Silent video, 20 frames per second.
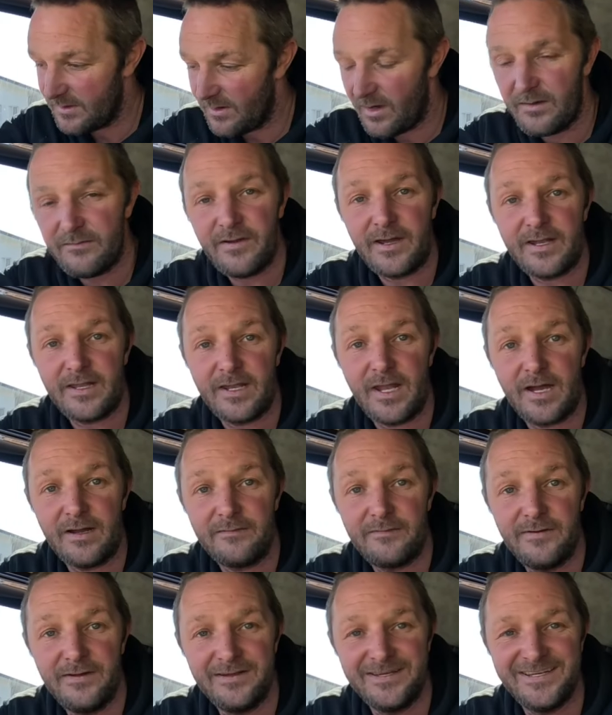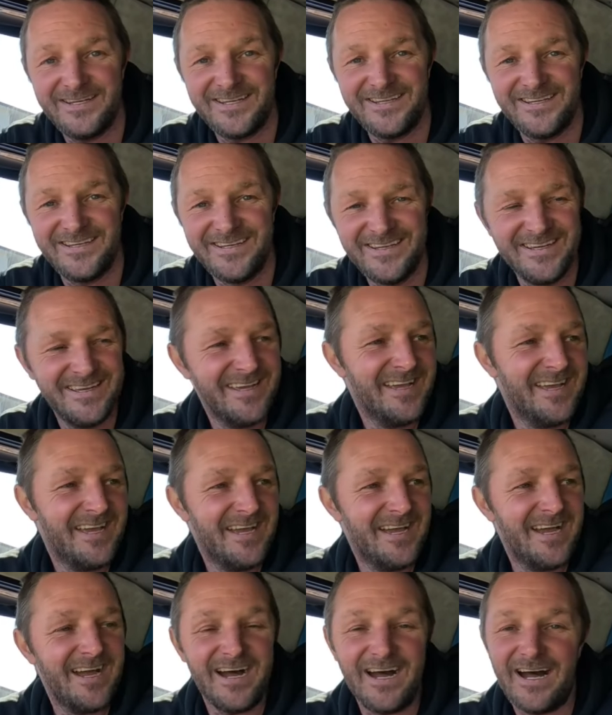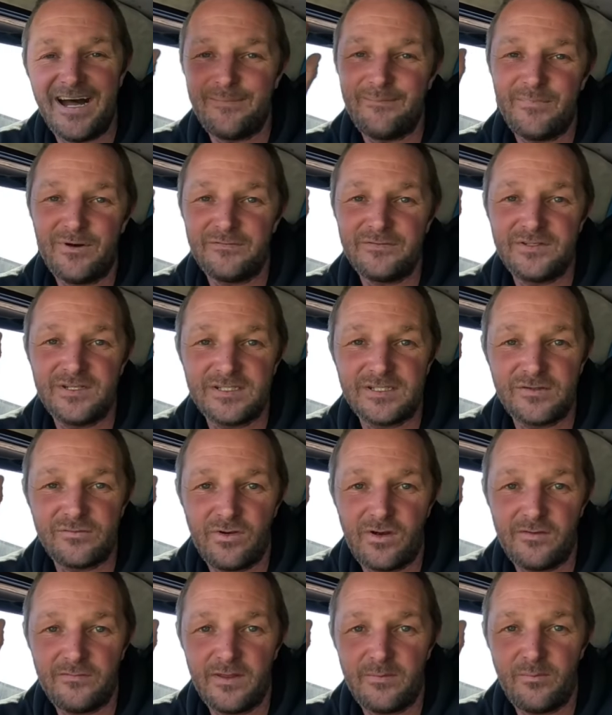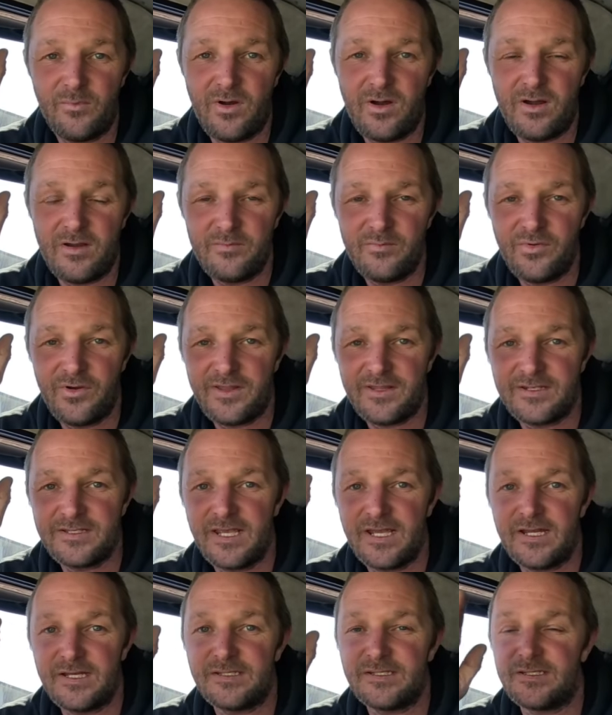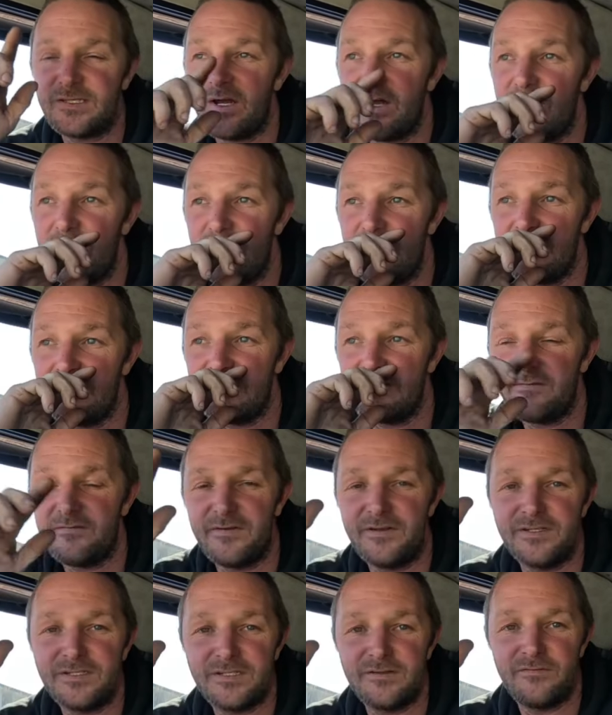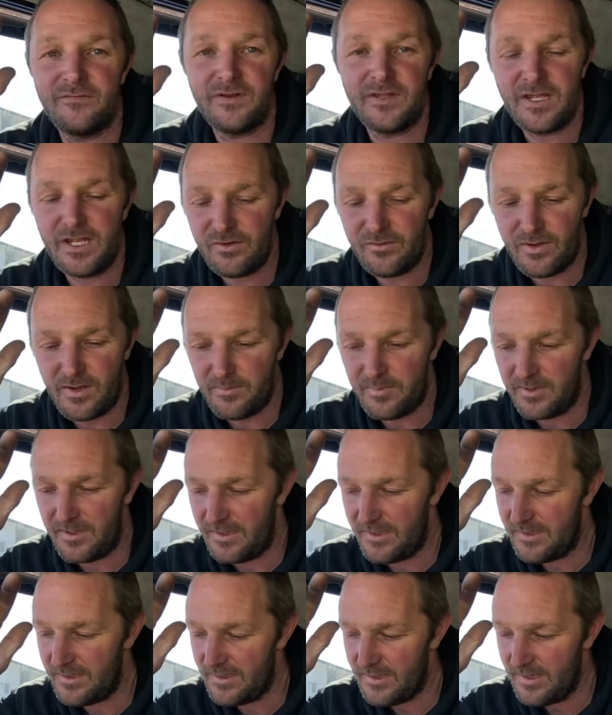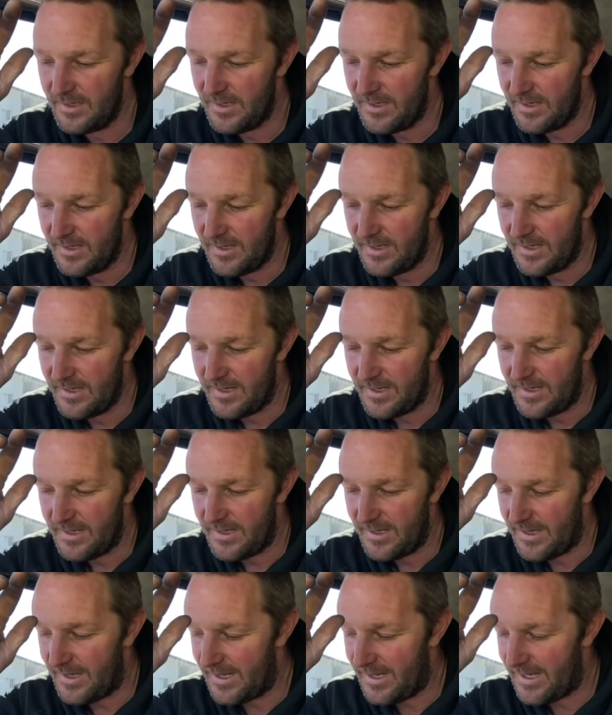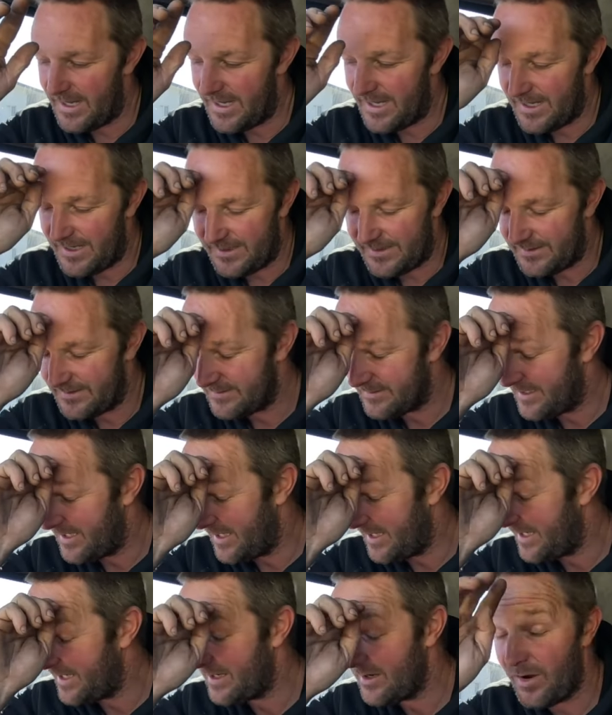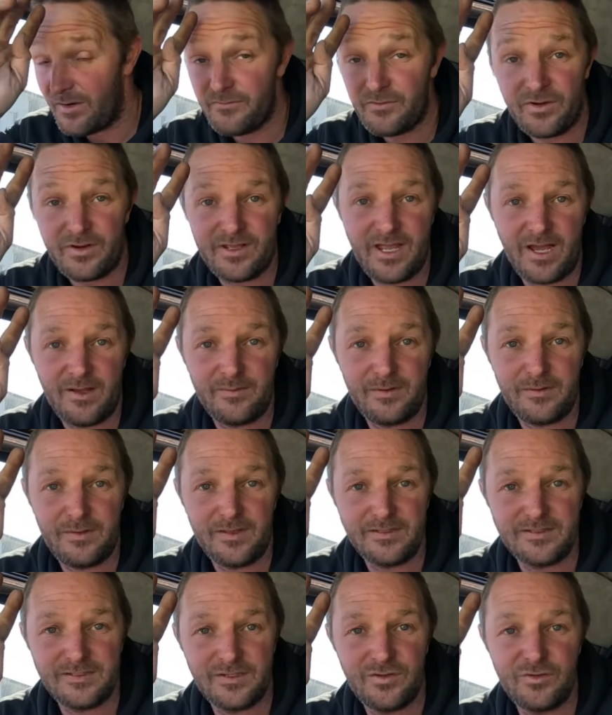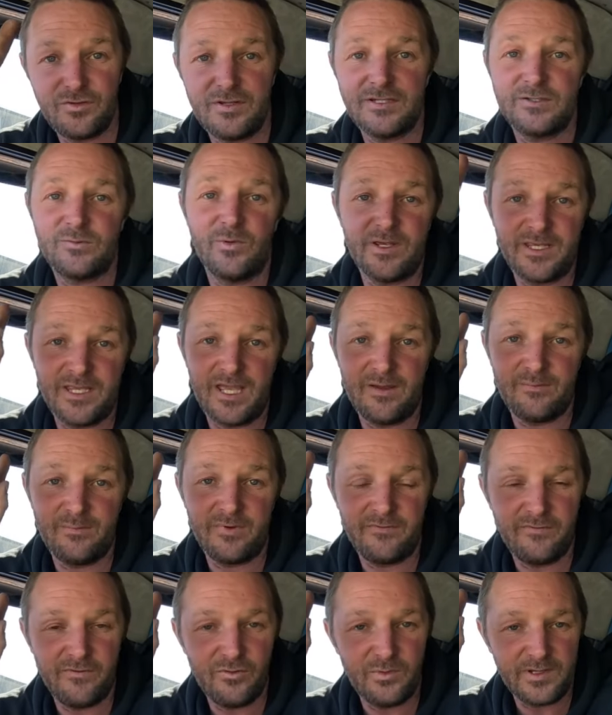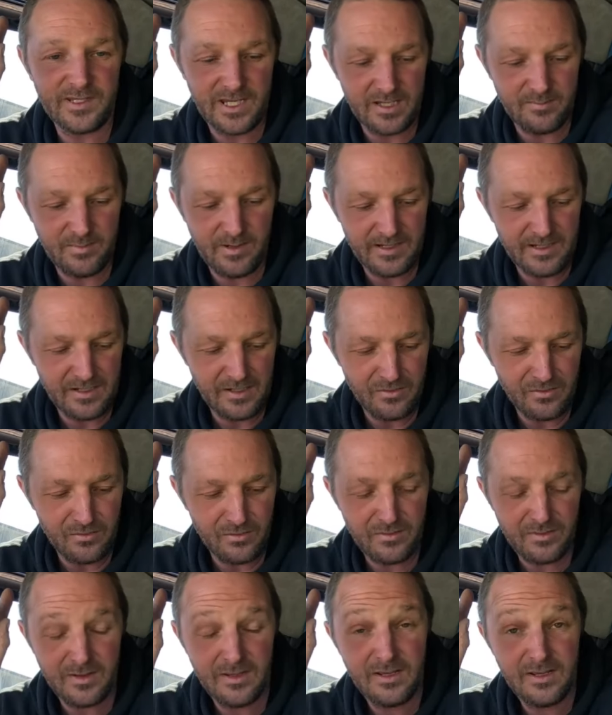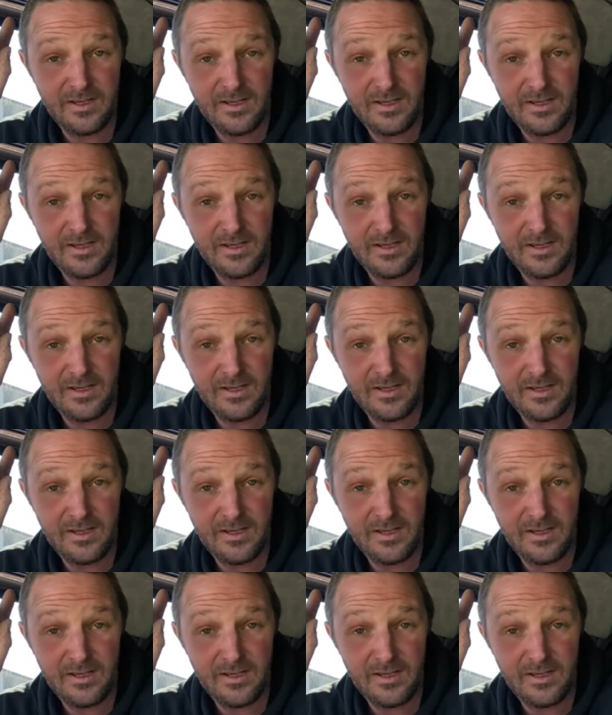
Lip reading: I've had enough. I've just arrived at my brother's house, so I'm going to finish the video up here. Yeah, I've got a couple of things to do this weekend before we keep heading north.